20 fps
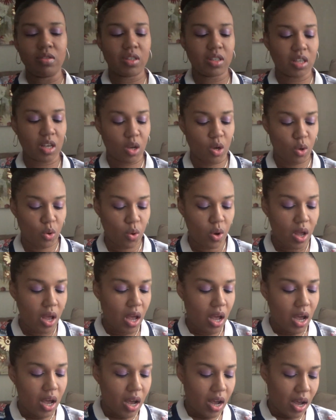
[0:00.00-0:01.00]
So
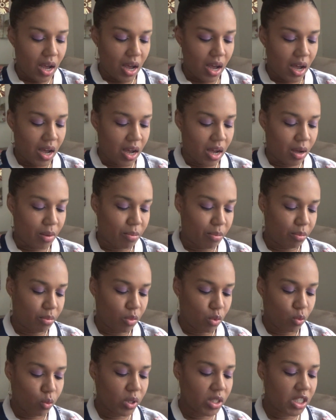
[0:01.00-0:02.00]
um,
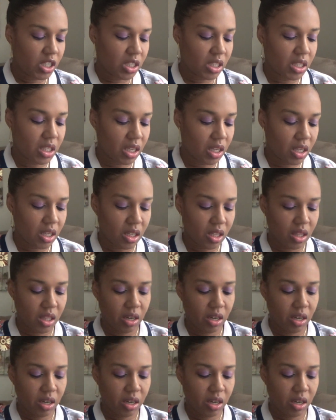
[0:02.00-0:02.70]
which is good.